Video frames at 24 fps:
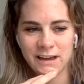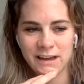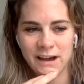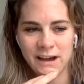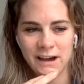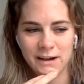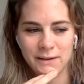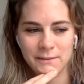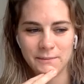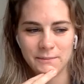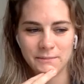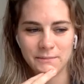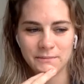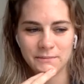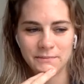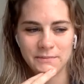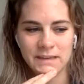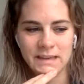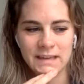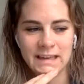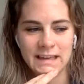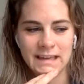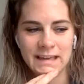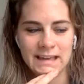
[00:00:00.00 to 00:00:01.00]

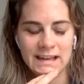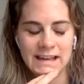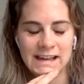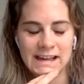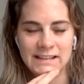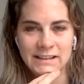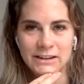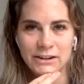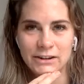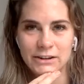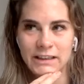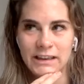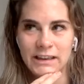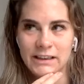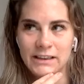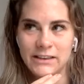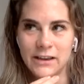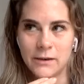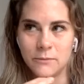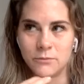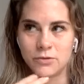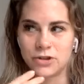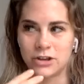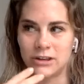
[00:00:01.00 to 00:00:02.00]
it's under the
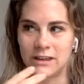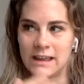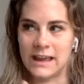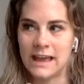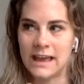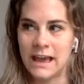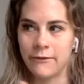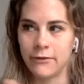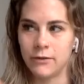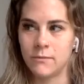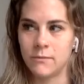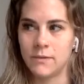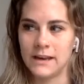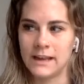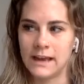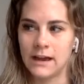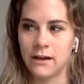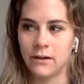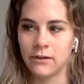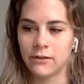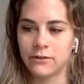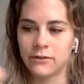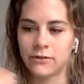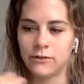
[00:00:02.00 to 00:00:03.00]
assumption that everybody
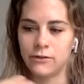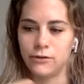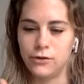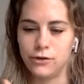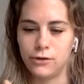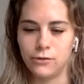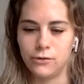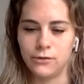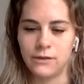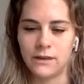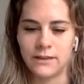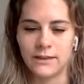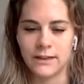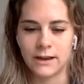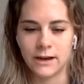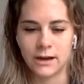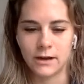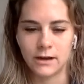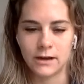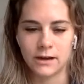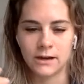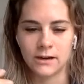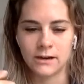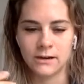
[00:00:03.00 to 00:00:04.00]
else knew
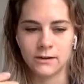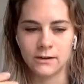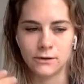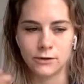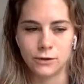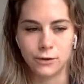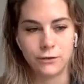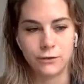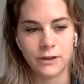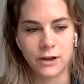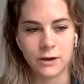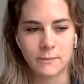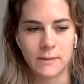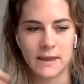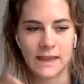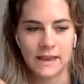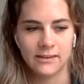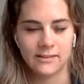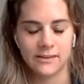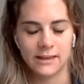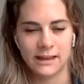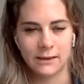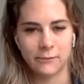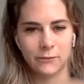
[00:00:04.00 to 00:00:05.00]
their
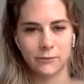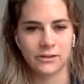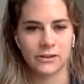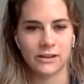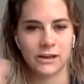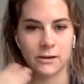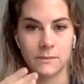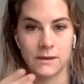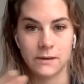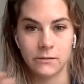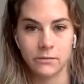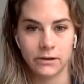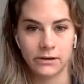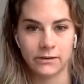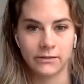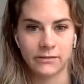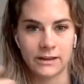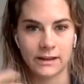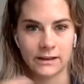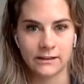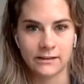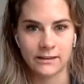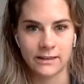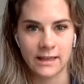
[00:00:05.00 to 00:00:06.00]
pacing and was going to be able to
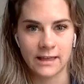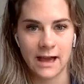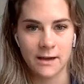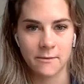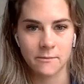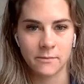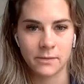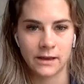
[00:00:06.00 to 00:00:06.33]
stick to that.